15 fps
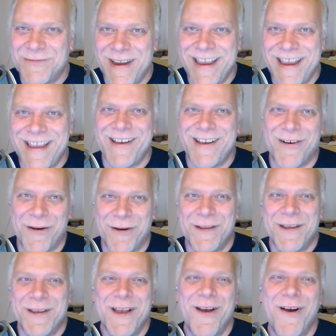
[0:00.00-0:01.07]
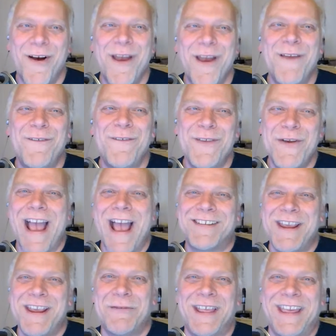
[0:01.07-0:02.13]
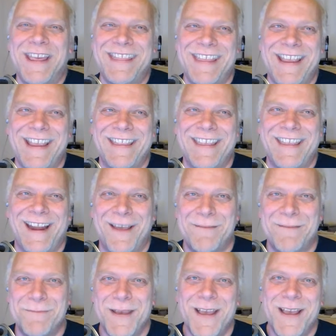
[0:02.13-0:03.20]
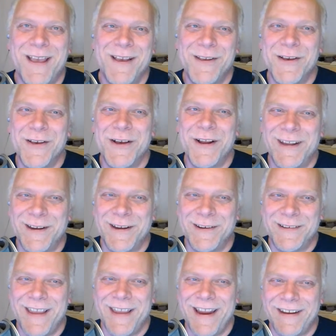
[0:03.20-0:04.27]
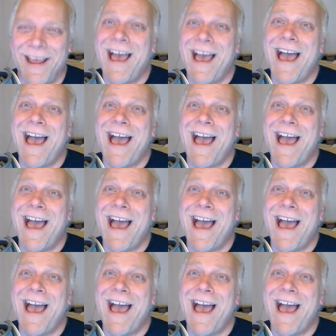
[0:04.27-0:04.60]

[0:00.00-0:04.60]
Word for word: each week, or or if you actually really think that I'm good and entertaining.